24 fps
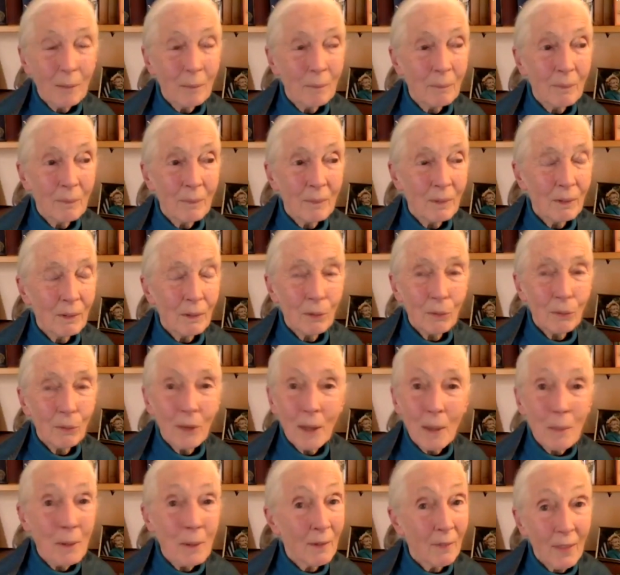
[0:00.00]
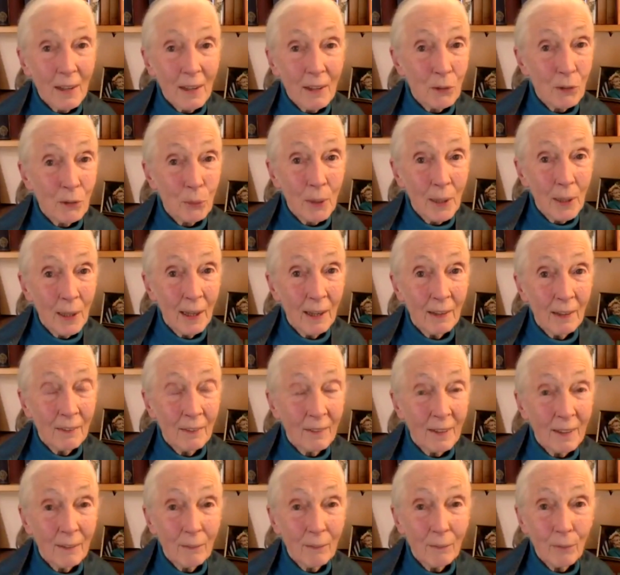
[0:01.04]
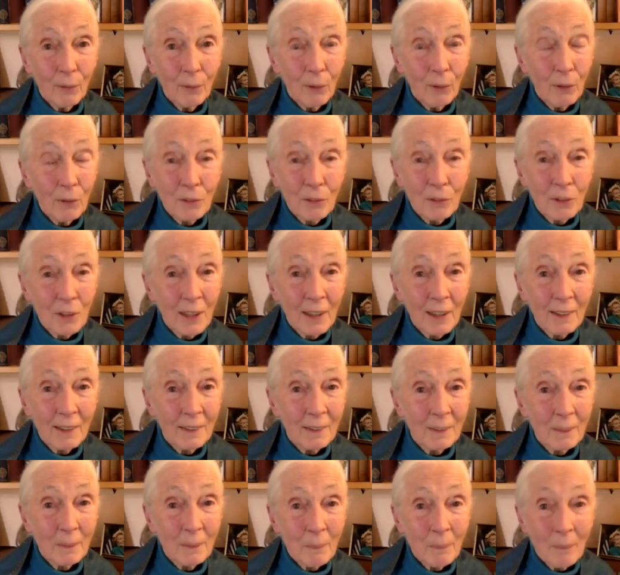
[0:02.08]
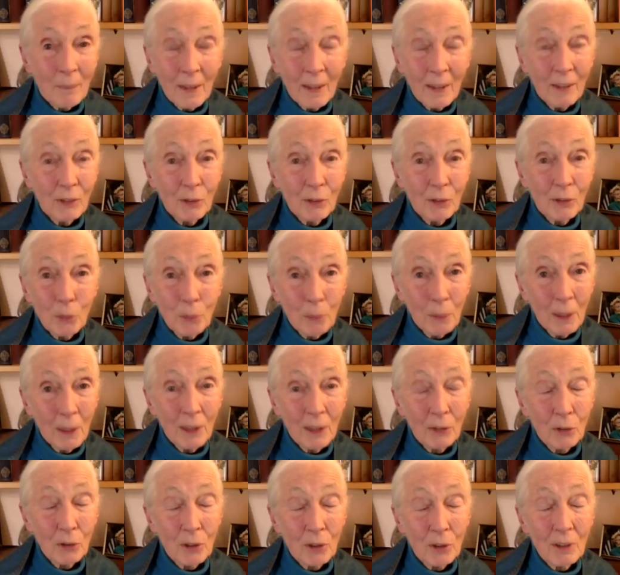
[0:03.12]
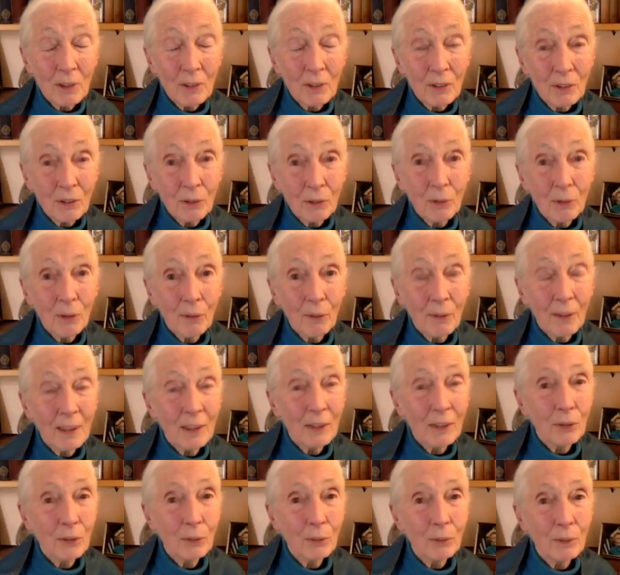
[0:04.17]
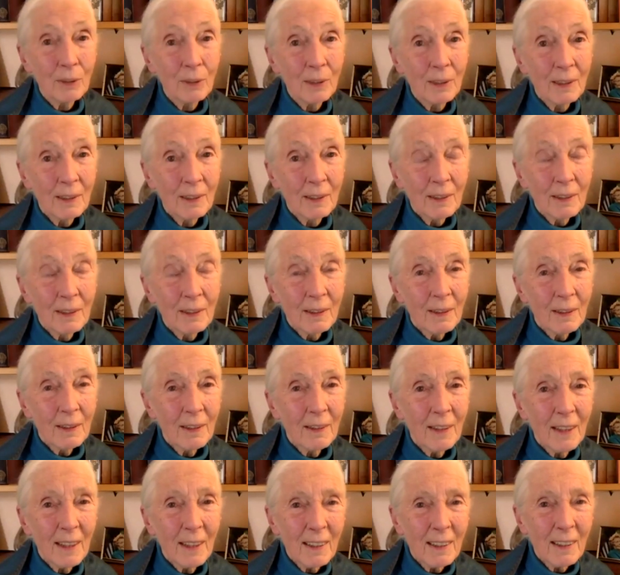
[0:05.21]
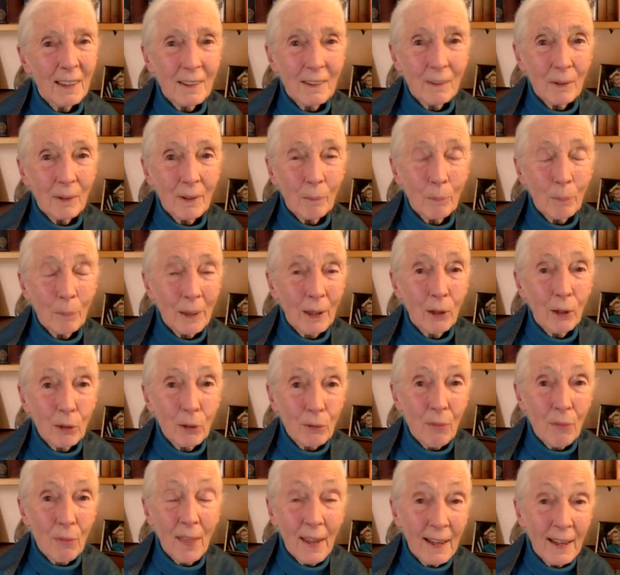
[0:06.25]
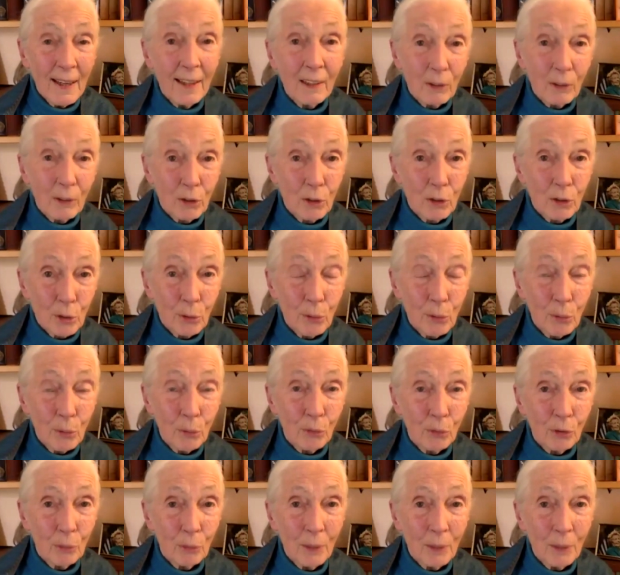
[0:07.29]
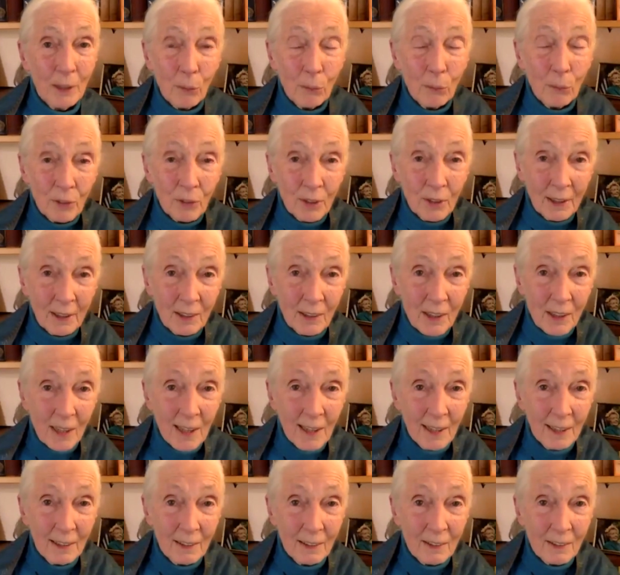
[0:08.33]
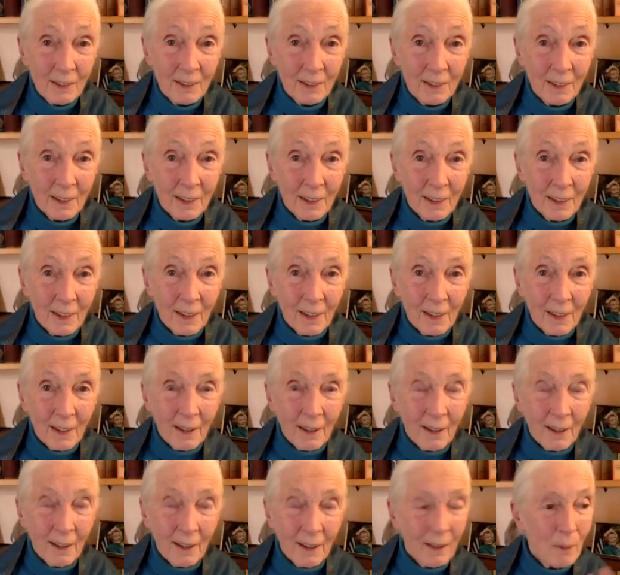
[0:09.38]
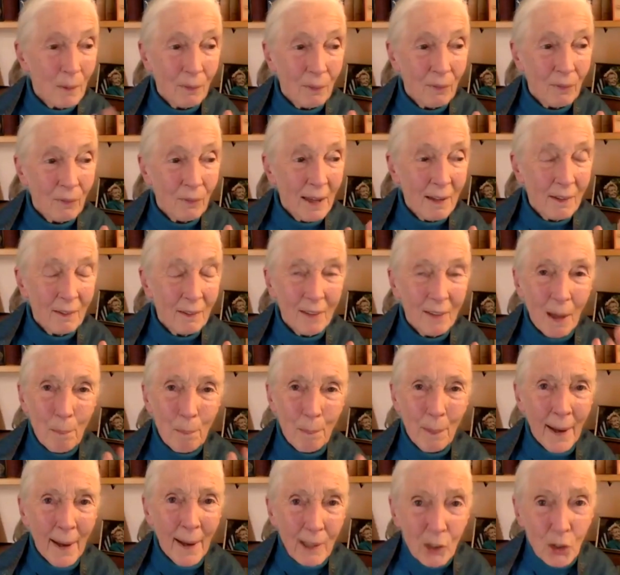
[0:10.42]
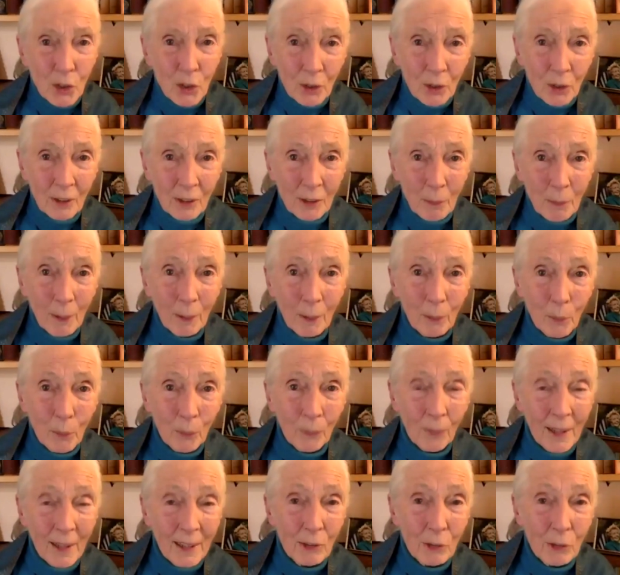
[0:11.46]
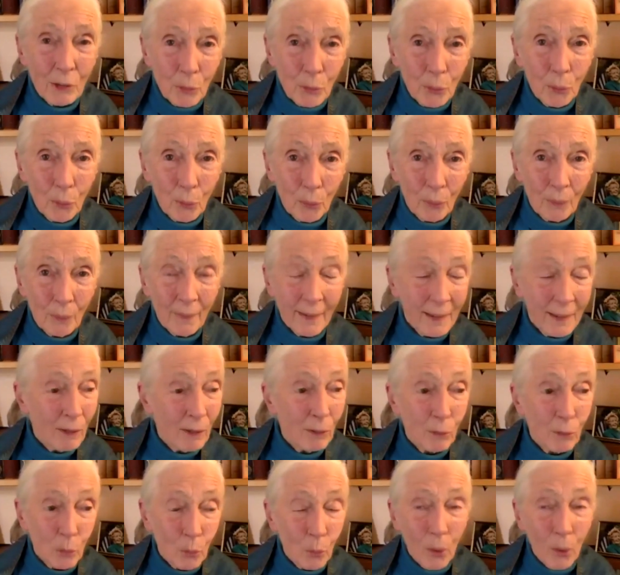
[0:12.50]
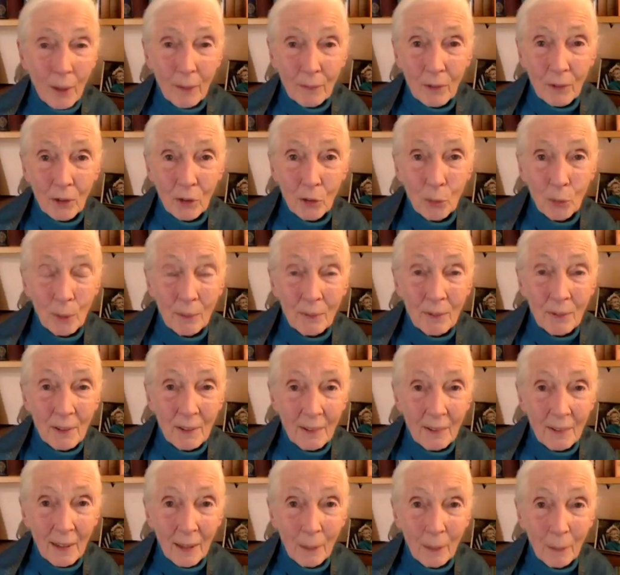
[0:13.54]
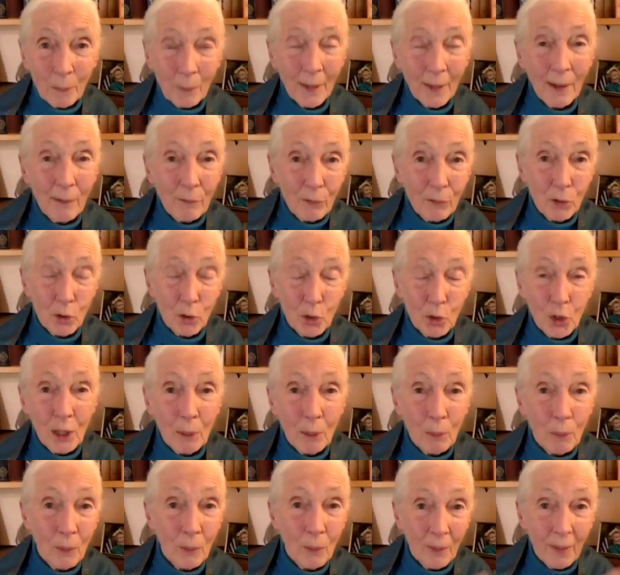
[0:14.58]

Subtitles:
You name it, they're doing it. They volunteer in soup kitchens, you know, they do. And because they get to choose and we don't dictate, they're passionate about what they do, and they don't all have to do everything, but they have to share what